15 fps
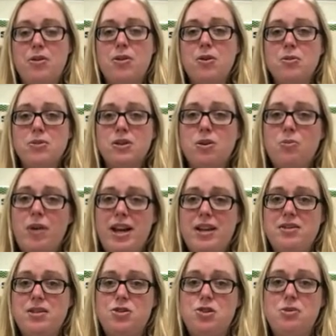Those are
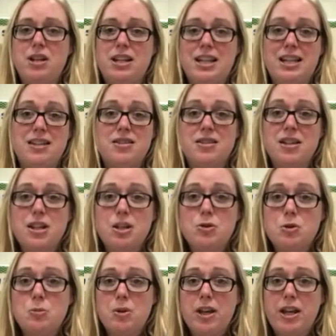ways that you can easily
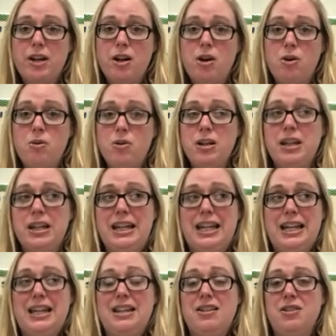use Play-Doh
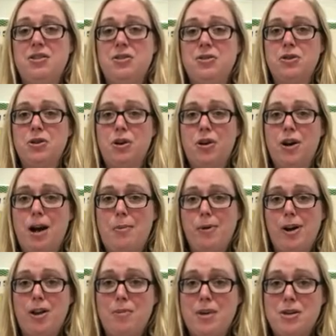in your
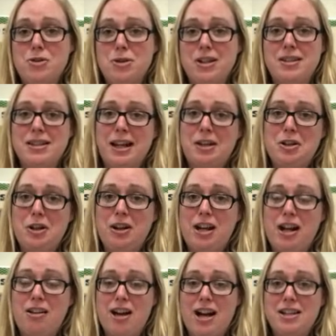upper elementary and secondary
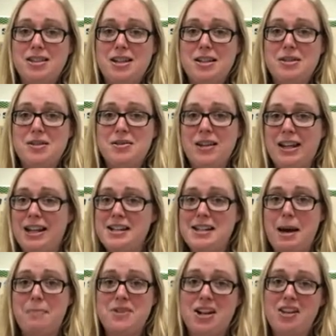ed classes. You can
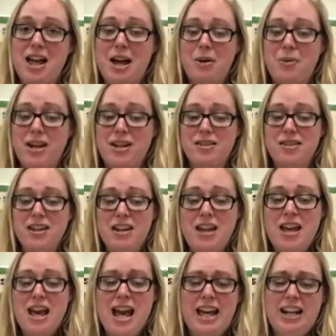adapt it a lot of ways.
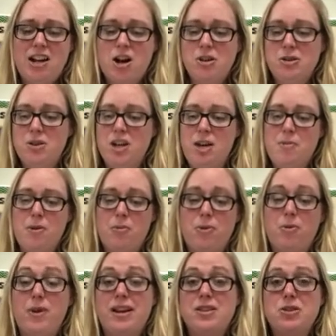And I also came up
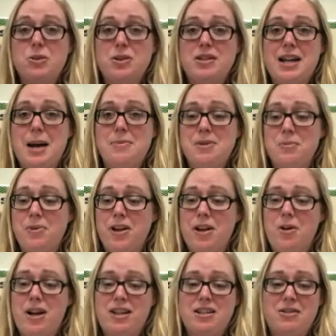with ways to adapt some
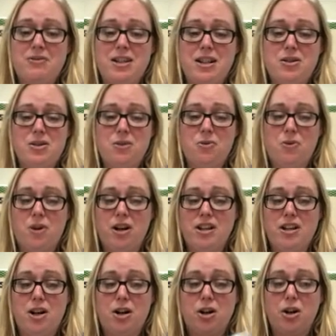Play-Doh activities for
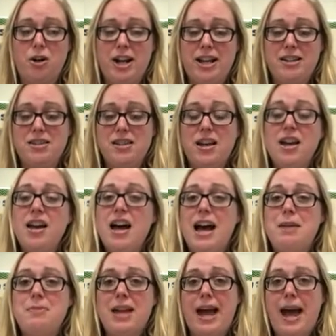younger grades.
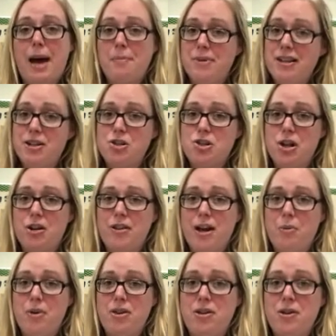I'd be happy to share
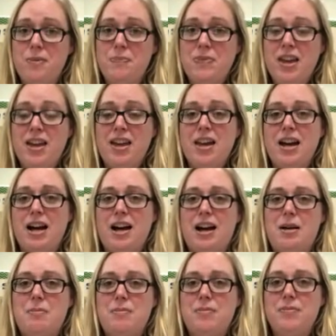that with you.
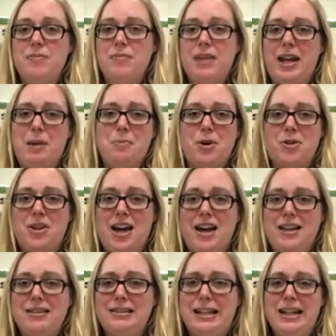I can put
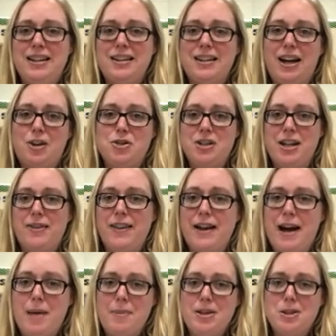that link actually in the
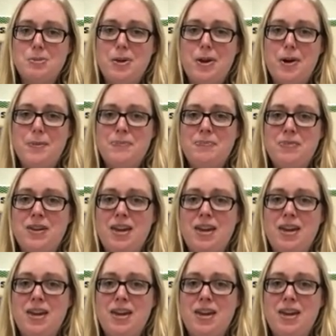comments below.